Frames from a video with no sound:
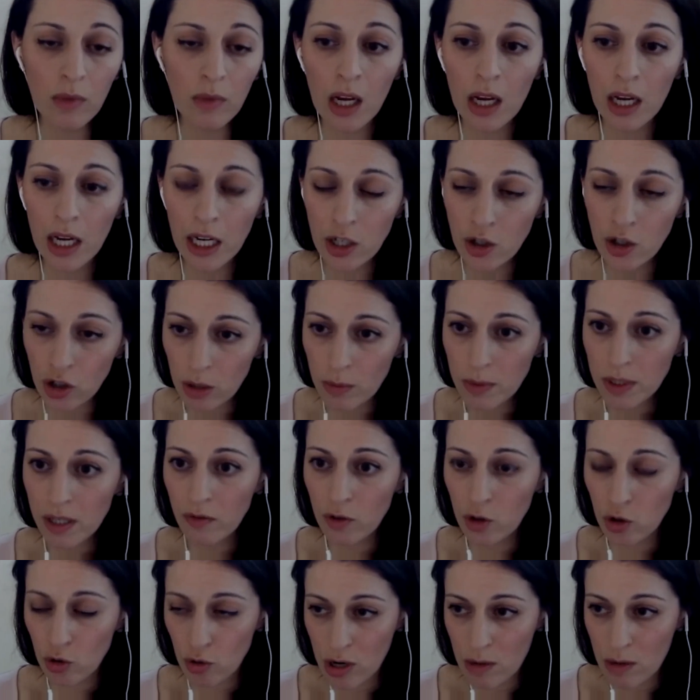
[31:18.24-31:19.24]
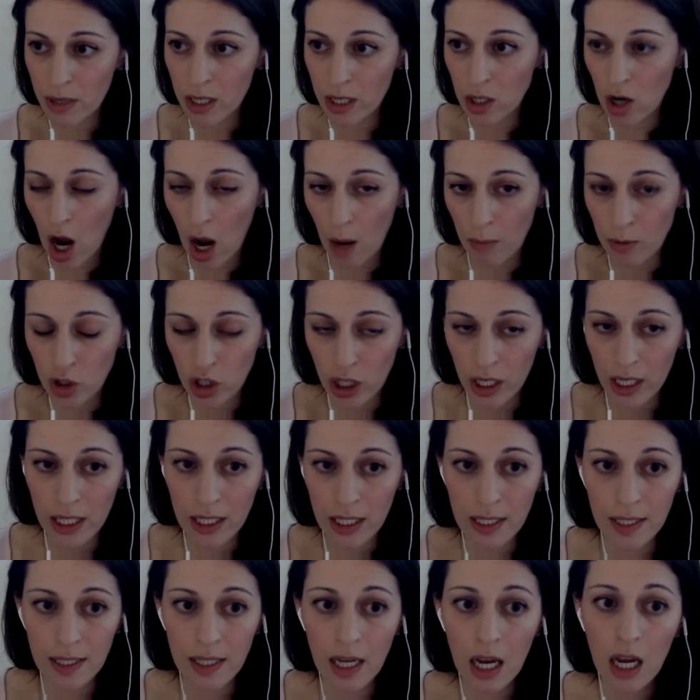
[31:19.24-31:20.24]
In terms of treatment
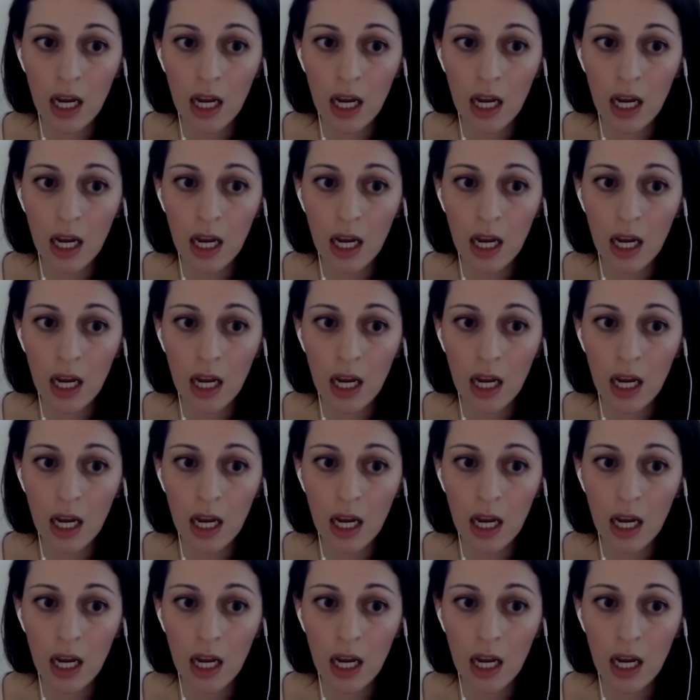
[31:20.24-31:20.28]
options,